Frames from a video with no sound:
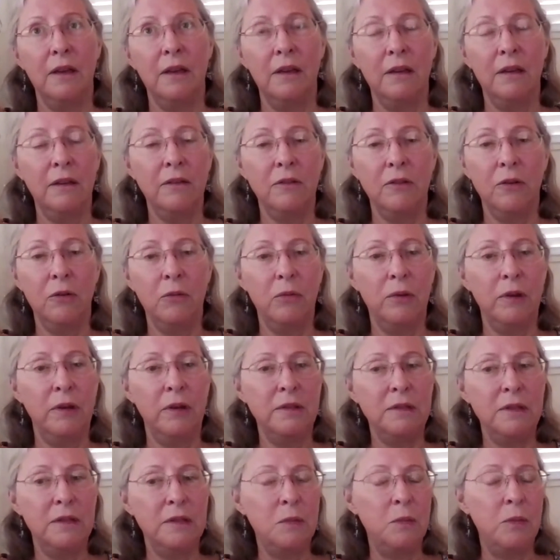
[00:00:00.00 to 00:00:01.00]
you know, what
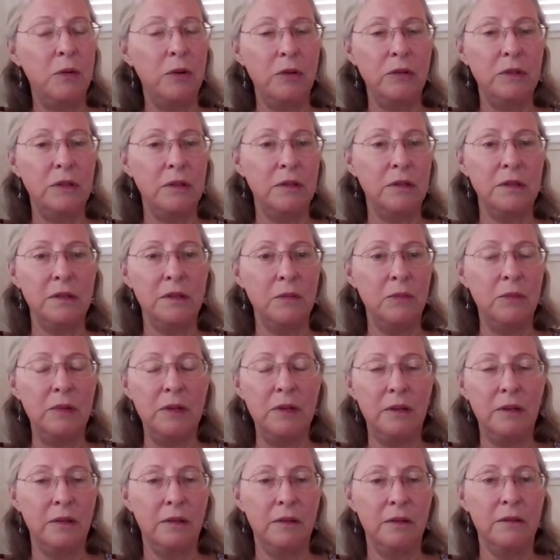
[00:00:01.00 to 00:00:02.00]
is this person's
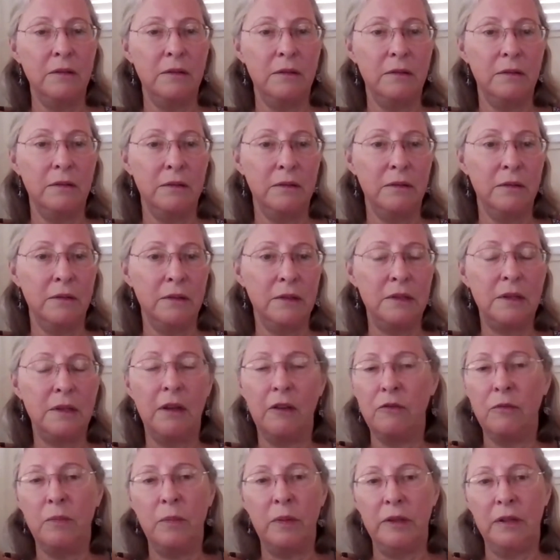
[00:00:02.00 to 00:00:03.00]
limiting
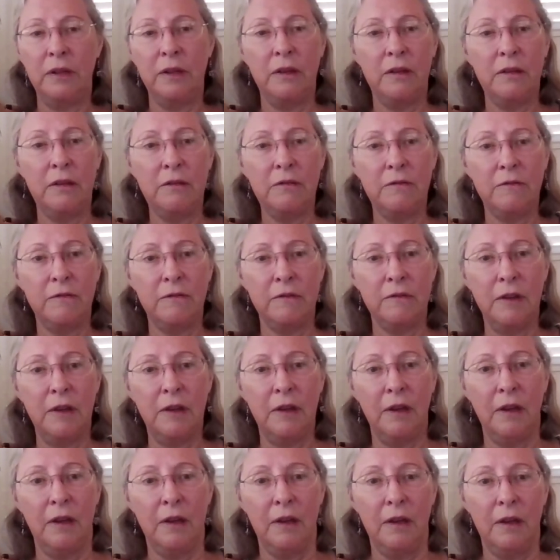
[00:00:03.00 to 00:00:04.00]
self-belief
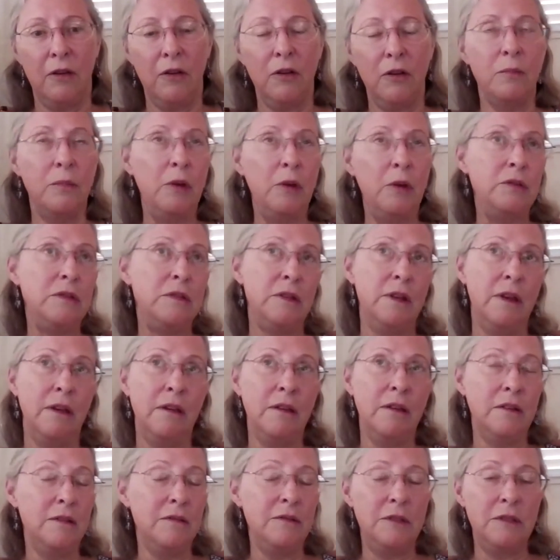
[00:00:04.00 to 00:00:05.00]
or most
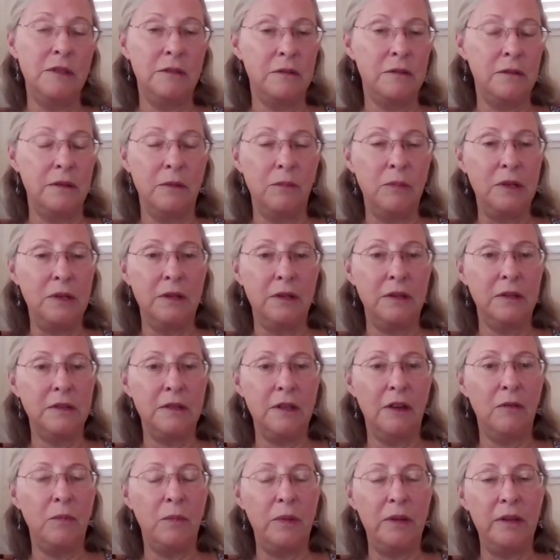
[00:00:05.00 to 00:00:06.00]
negative limiting
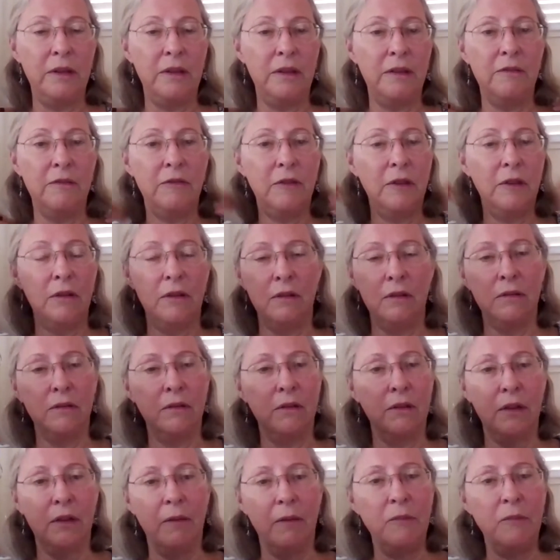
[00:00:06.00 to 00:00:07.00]
self-belief, and
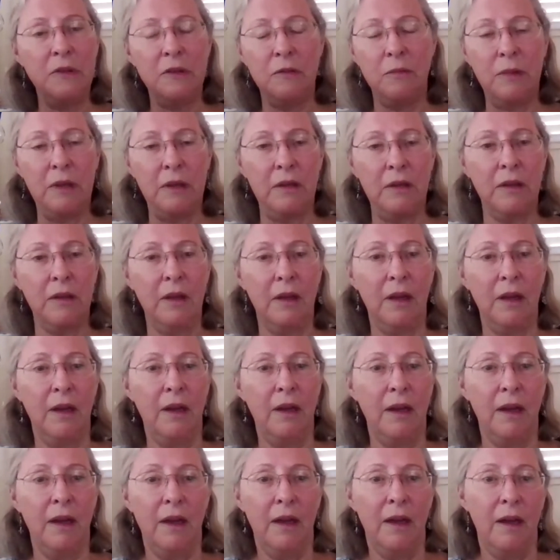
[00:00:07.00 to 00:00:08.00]
it'll come to me.
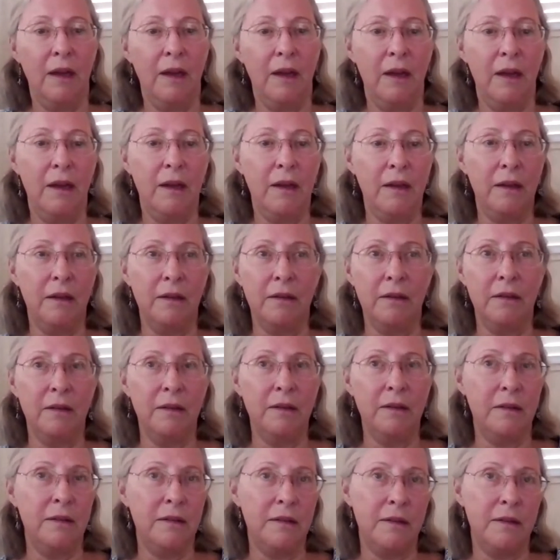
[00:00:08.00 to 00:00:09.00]
And